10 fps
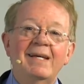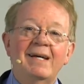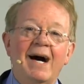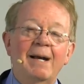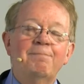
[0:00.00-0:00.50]

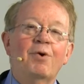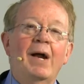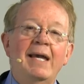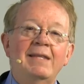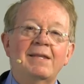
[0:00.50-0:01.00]
I
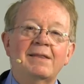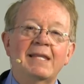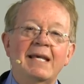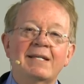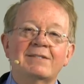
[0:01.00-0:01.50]
pray that
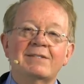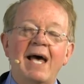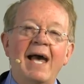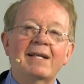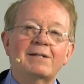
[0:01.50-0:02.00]
the
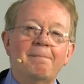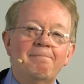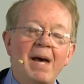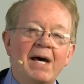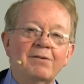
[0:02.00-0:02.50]
exact
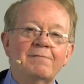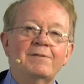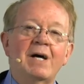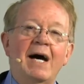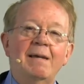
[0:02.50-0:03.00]
amount of
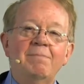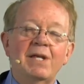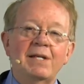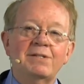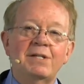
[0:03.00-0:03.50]
time
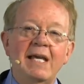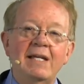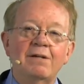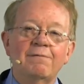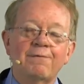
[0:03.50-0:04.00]
that is
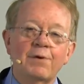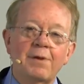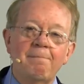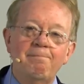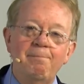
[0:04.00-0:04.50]
needed for
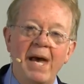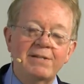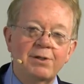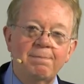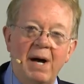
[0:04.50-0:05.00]
the
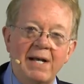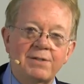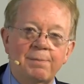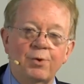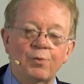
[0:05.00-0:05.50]
best
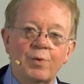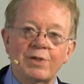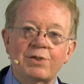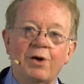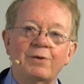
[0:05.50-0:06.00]
possible
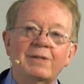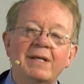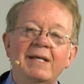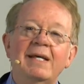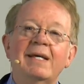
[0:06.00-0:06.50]
result
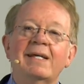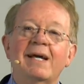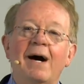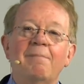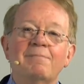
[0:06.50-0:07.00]

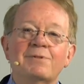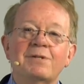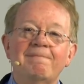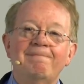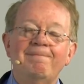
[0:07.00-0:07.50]

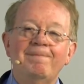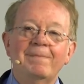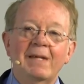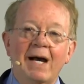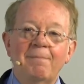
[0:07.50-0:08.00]
comes.
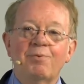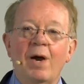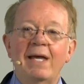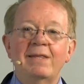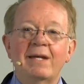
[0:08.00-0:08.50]
I
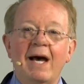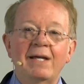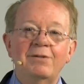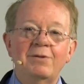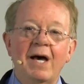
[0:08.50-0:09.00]
pray that
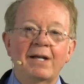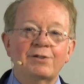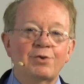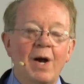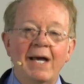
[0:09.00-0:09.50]
I do not
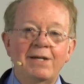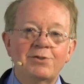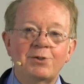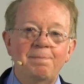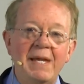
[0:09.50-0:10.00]
try to
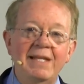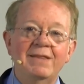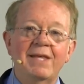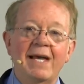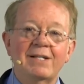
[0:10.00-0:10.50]

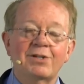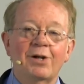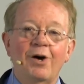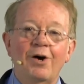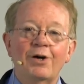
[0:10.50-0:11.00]
speed things
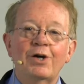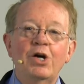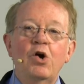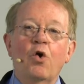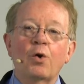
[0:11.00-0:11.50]
along
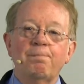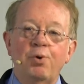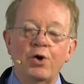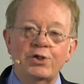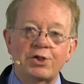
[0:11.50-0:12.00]
or
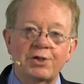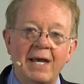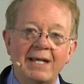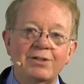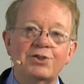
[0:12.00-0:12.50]
push
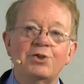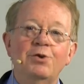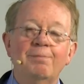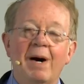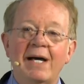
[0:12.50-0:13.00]
things
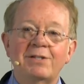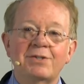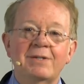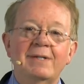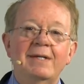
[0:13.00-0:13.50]
too
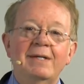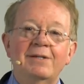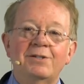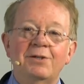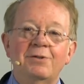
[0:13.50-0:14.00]
much
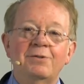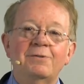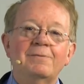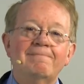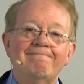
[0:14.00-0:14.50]

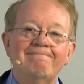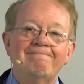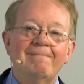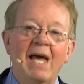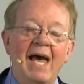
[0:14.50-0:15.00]
to
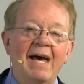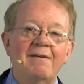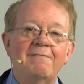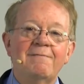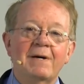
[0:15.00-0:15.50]

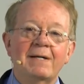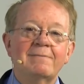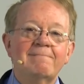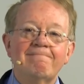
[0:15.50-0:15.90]
have an